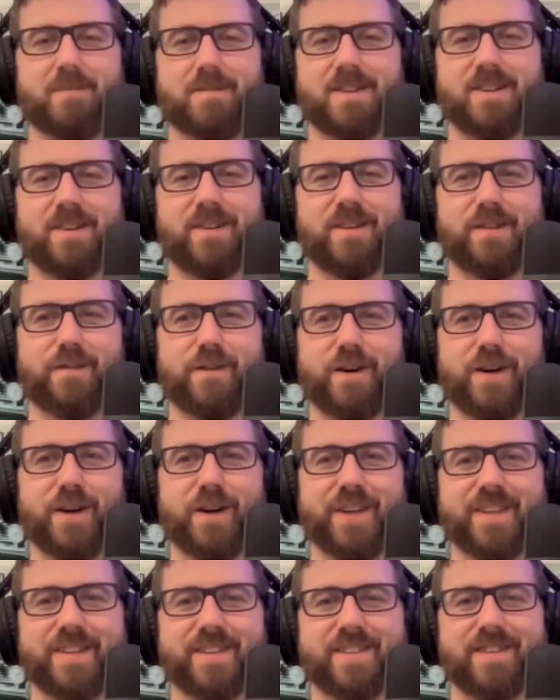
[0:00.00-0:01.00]
absolutely
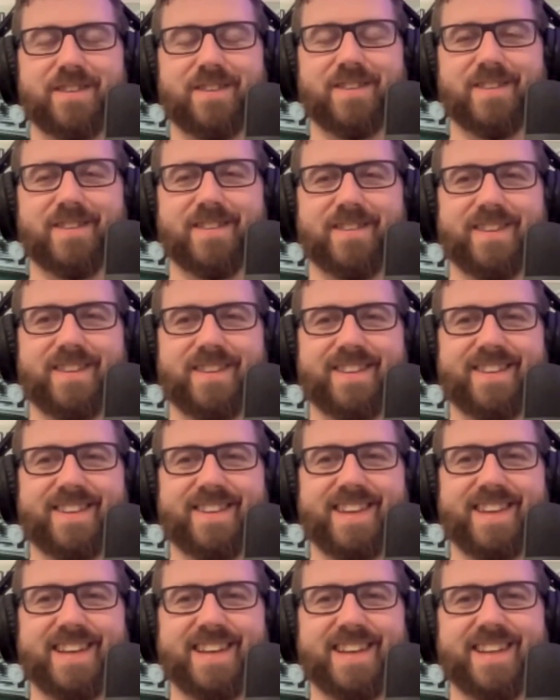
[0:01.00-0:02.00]
fine. It's not,
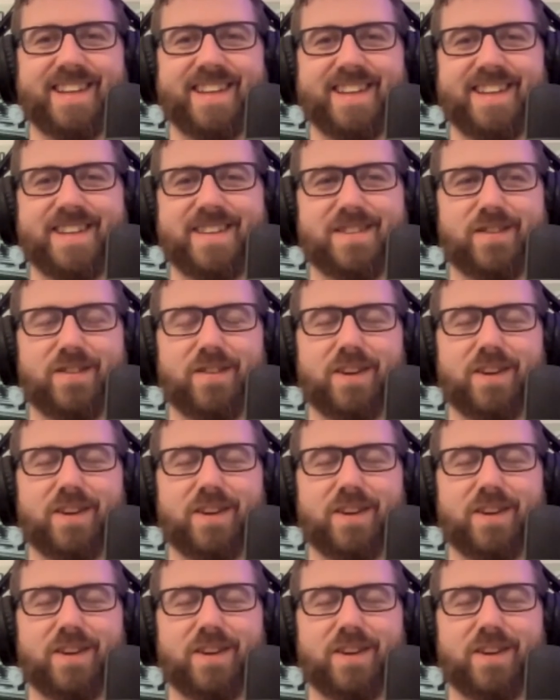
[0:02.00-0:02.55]
yeah. It's